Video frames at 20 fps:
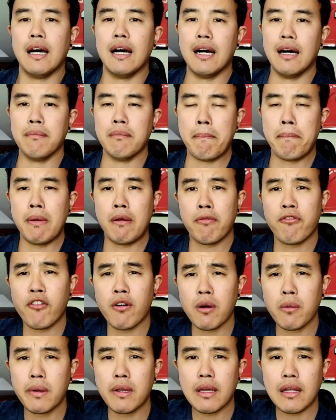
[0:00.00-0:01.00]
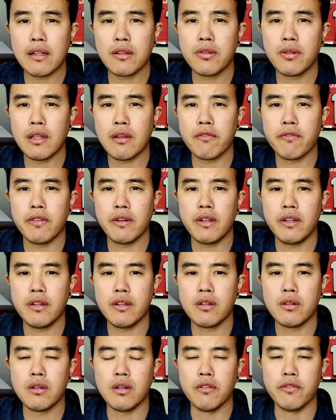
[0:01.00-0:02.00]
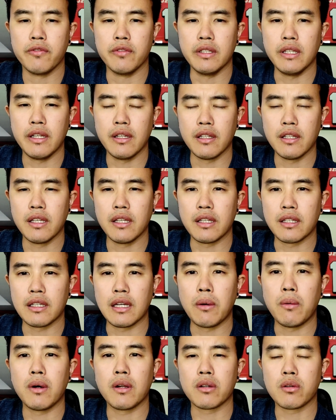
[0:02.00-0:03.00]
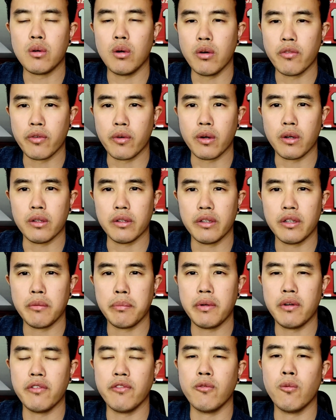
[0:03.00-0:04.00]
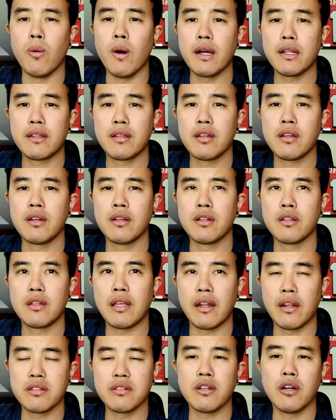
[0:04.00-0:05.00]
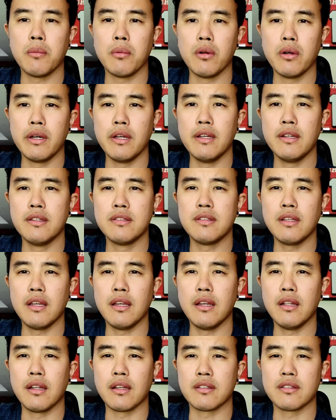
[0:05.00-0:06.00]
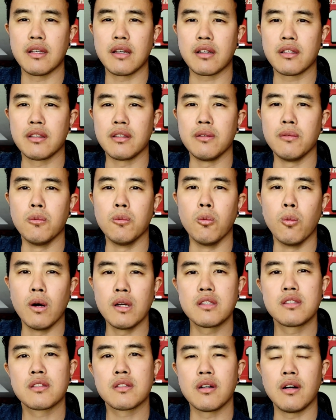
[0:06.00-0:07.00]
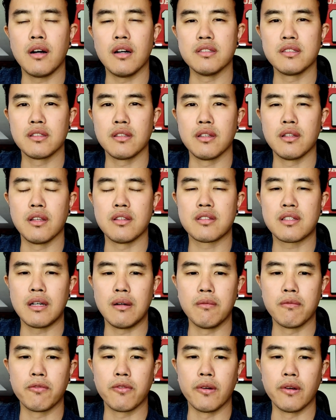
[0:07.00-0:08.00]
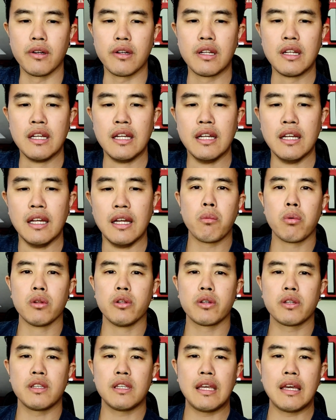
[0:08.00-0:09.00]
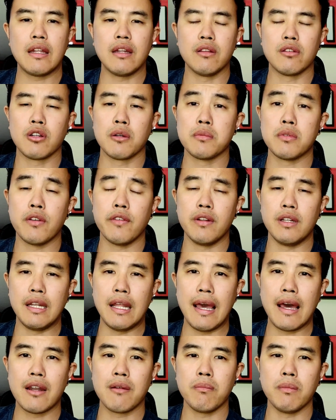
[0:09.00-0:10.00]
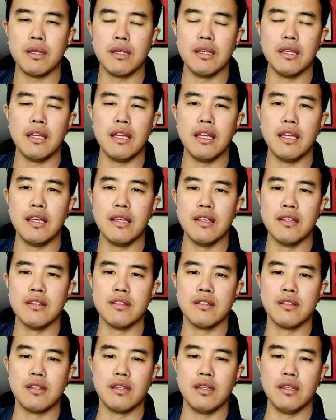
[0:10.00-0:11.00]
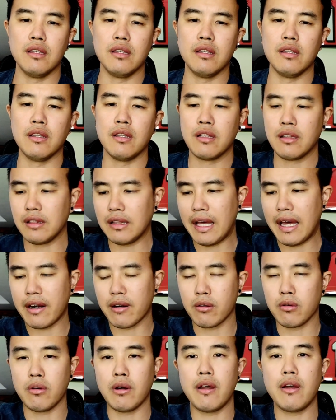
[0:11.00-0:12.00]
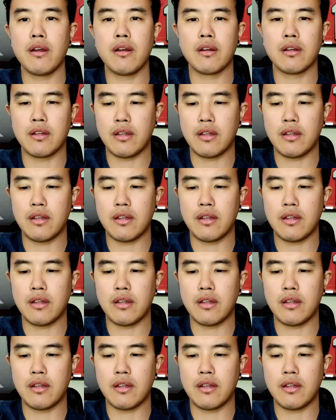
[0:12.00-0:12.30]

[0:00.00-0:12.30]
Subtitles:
But before we get into that video of needling, I want to go over a little bit of what tennis elbow is and exactly what's causing the discomfort. What we're looking at in terms of anatomy is the lateral